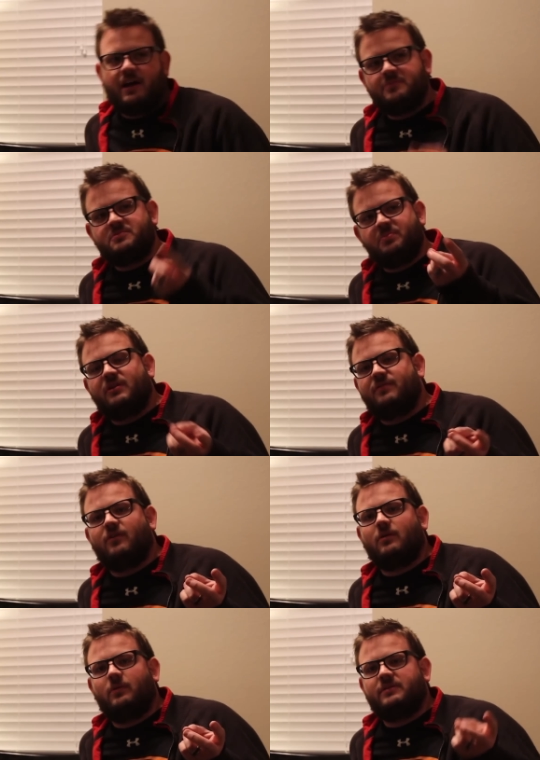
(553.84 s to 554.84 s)
I was pretty
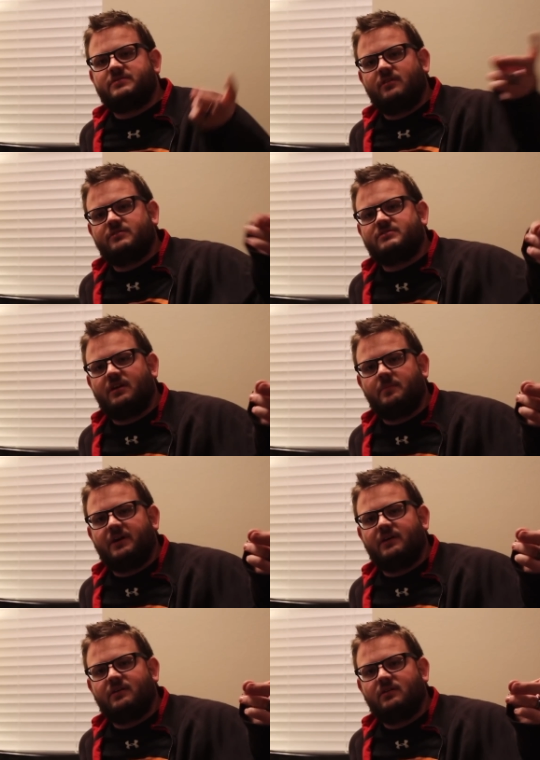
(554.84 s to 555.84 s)
far away. I was the other side of
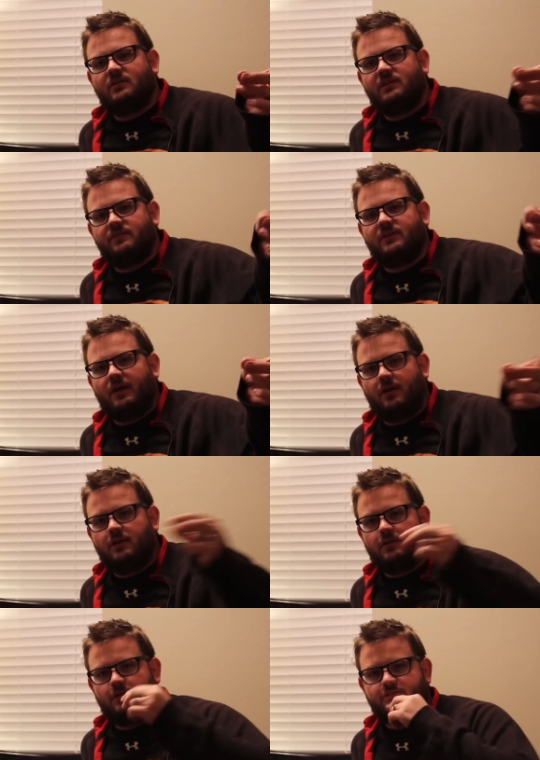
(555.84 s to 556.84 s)
my living
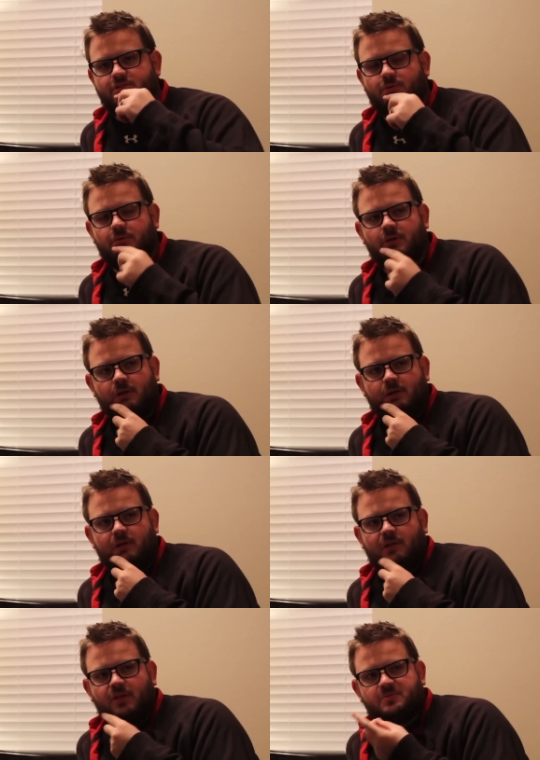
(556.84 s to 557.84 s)
area here, so
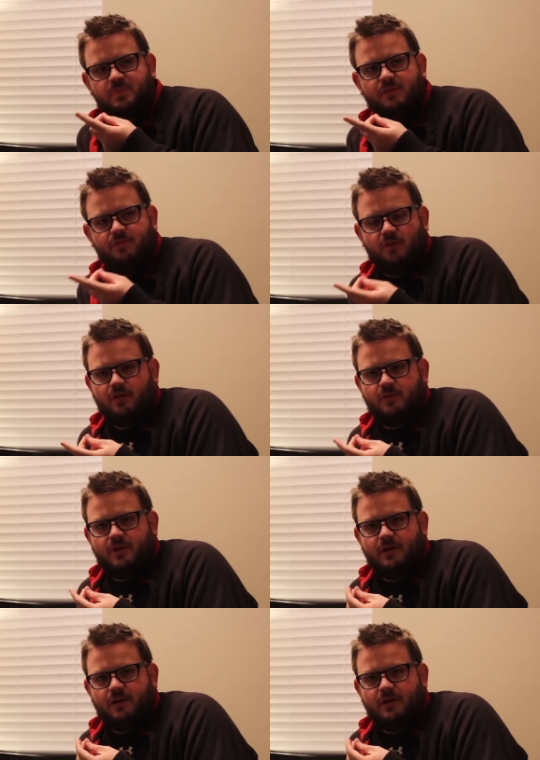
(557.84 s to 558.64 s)
that was pretty far.